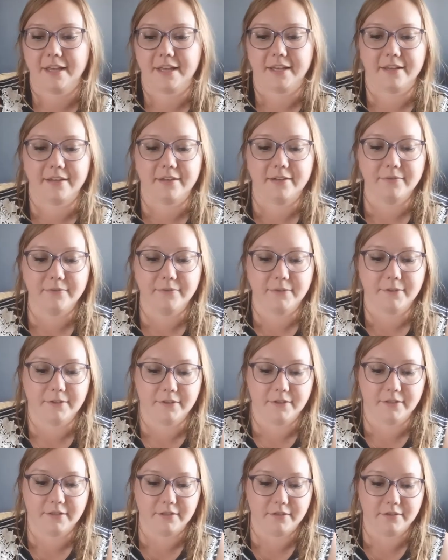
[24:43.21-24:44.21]
have
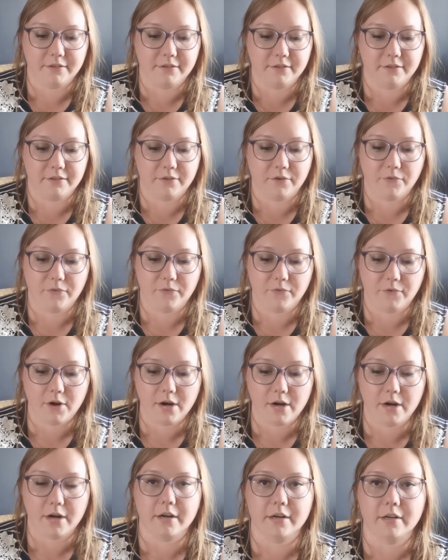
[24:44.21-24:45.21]
so
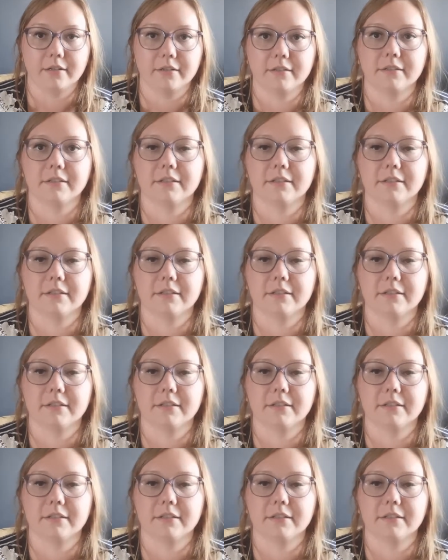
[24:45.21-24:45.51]
far.